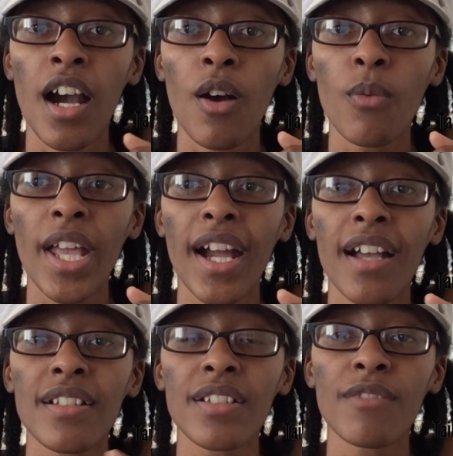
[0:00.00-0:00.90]

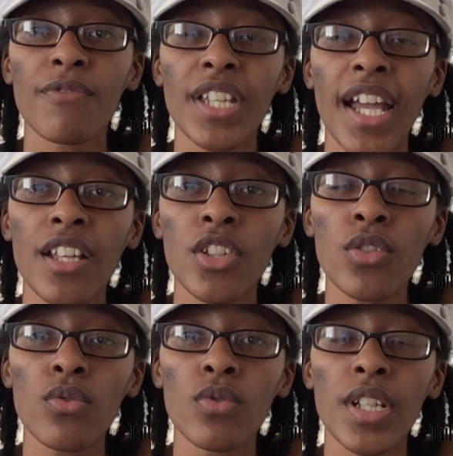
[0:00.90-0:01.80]
Whereas in
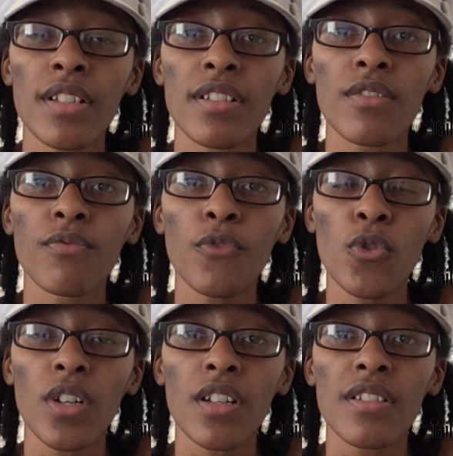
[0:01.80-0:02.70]
VidIQ, it's
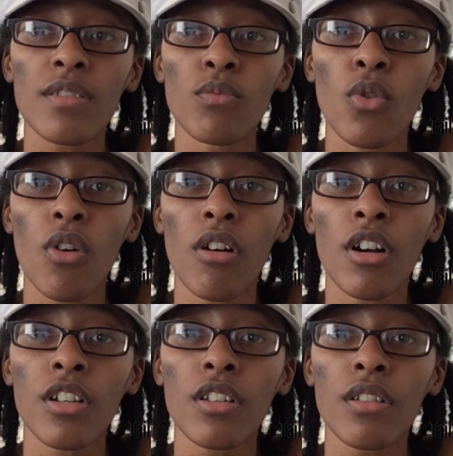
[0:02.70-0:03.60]
focused more
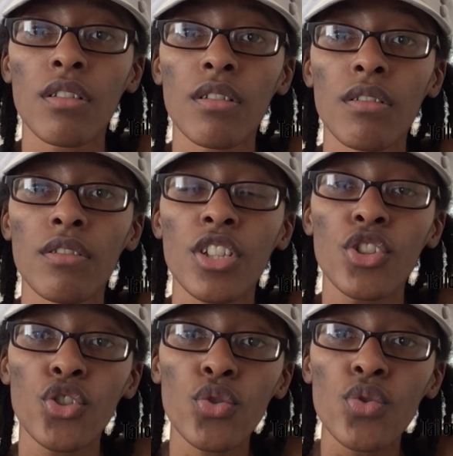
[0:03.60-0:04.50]
on the
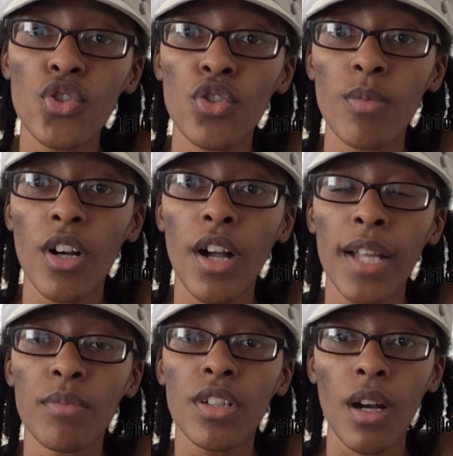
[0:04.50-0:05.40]
YouTuber
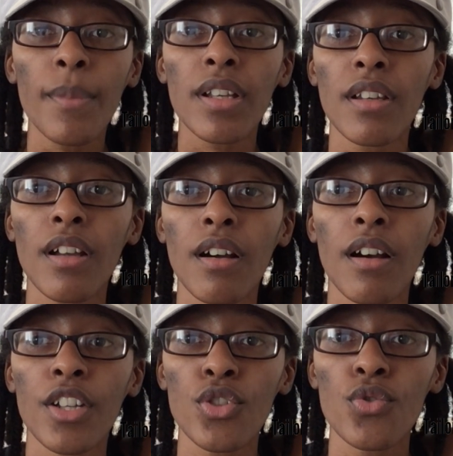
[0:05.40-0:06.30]
and becoming
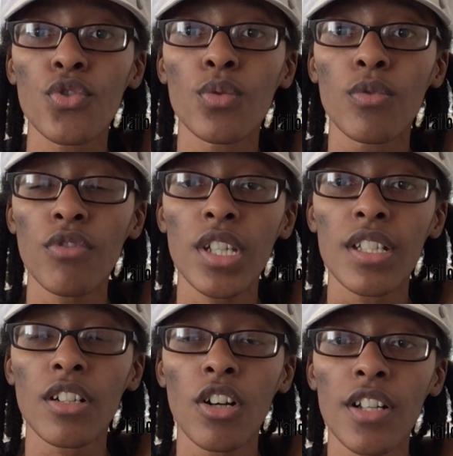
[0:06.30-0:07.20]
a YouTube
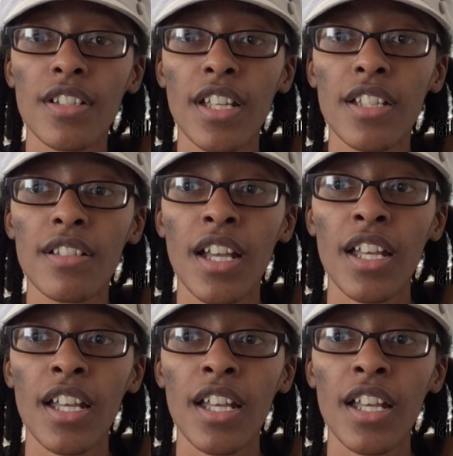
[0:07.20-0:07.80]
creating content.